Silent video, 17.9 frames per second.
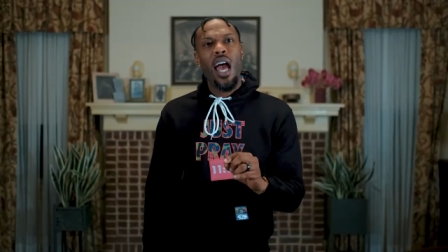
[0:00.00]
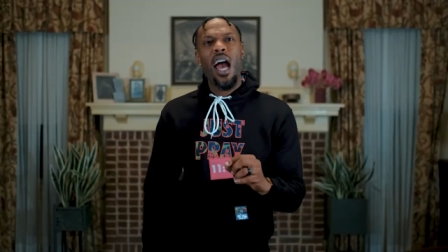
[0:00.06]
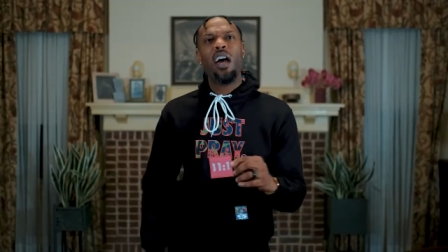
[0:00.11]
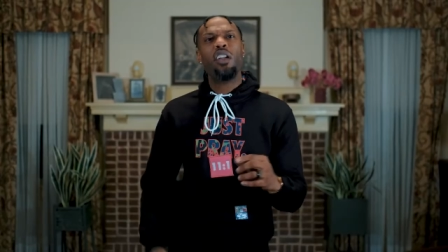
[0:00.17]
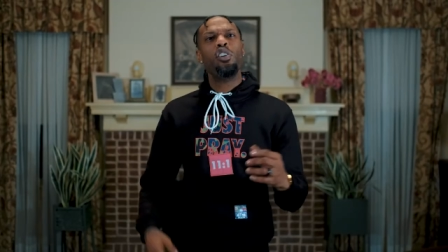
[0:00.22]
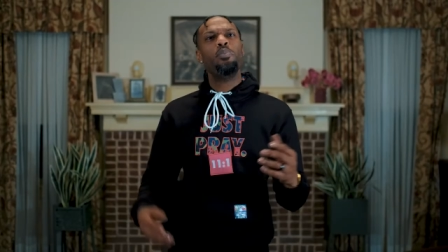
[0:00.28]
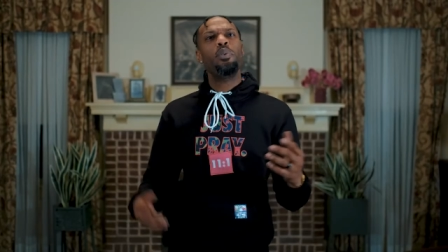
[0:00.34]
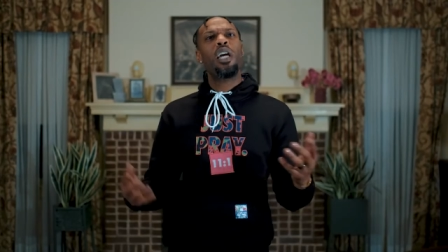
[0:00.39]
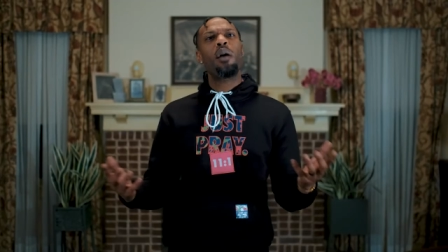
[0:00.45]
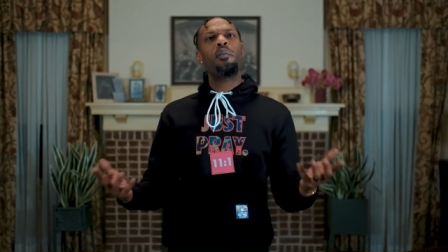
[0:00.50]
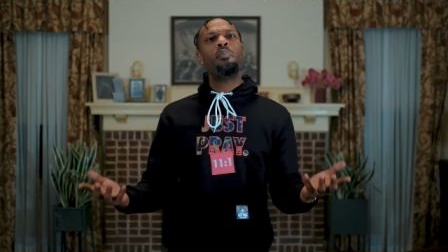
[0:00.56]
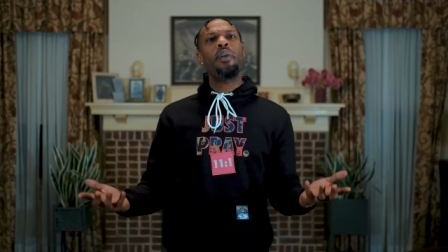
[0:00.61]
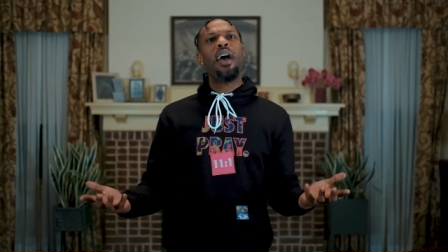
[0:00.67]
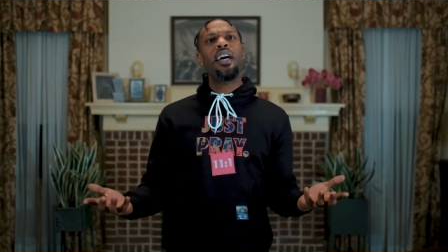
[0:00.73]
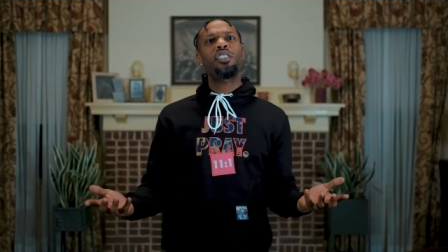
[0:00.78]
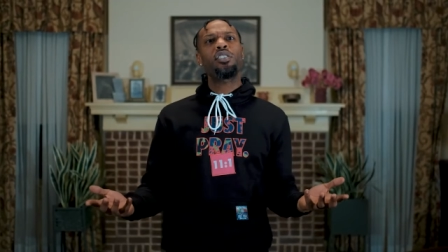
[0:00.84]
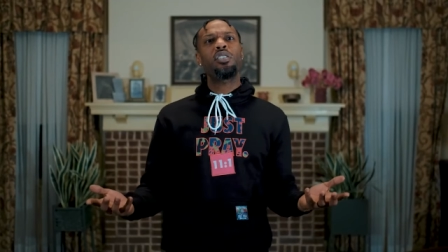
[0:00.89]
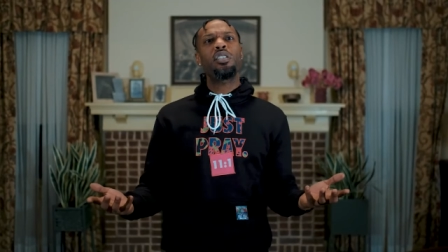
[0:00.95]
How do you become a
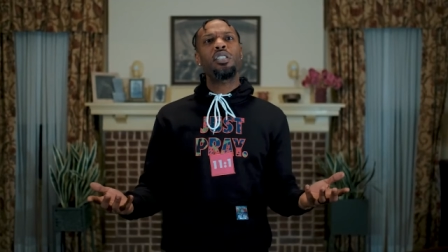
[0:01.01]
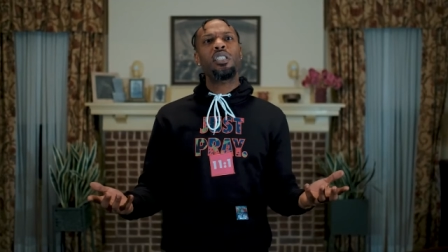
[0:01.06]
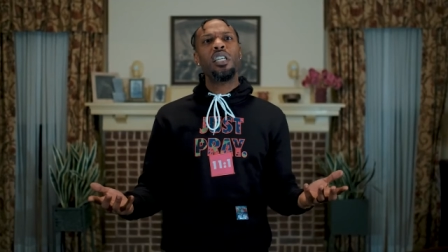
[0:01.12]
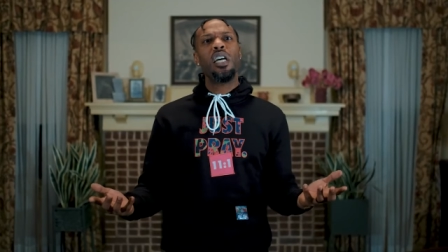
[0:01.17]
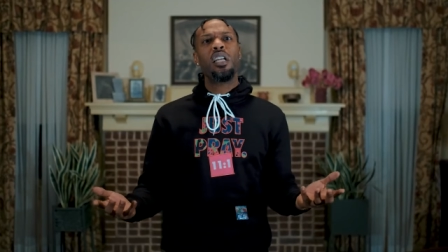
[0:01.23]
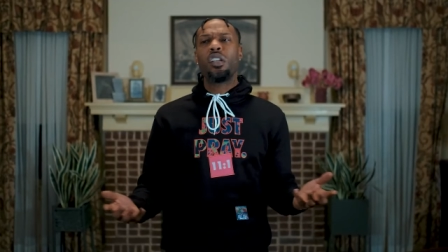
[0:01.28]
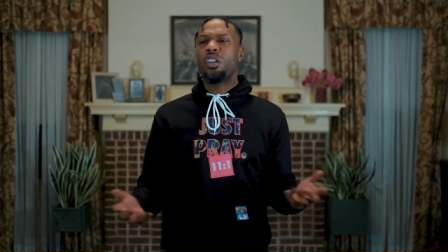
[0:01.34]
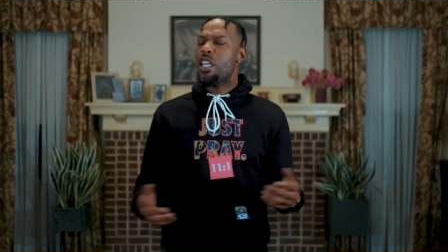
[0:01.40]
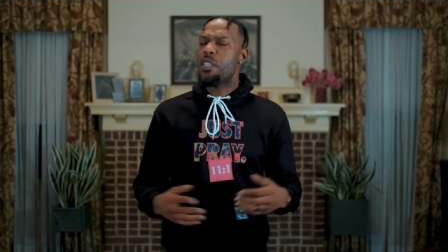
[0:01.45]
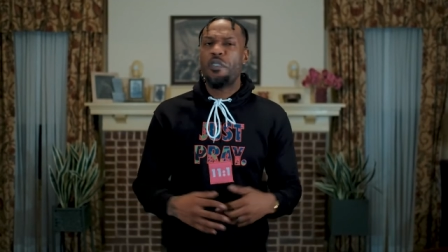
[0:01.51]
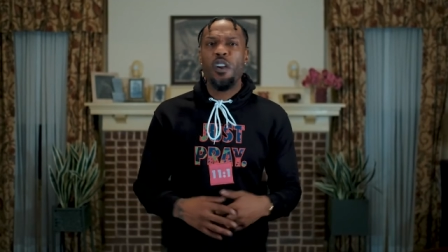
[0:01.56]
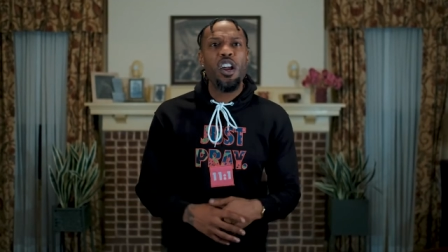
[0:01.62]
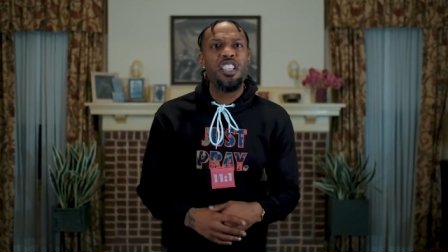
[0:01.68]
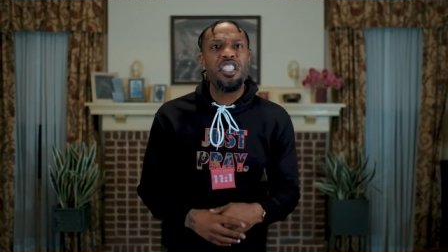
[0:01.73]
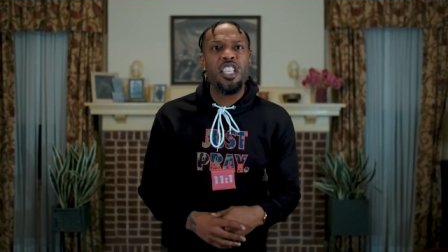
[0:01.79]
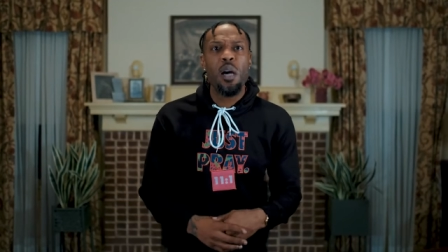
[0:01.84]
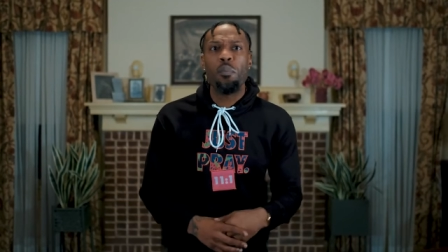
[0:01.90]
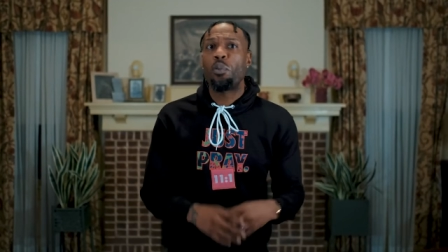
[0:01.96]
master distiller? It's
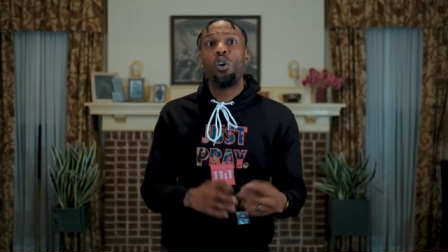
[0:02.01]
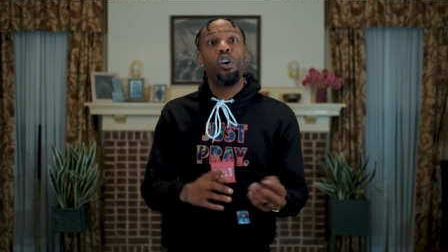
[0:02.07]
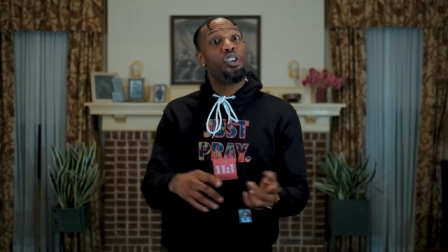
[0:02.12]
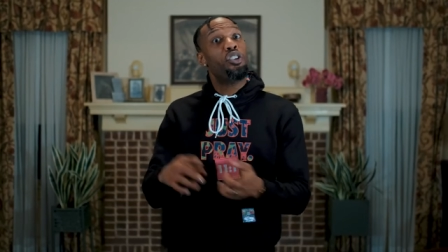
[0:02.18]
very simple.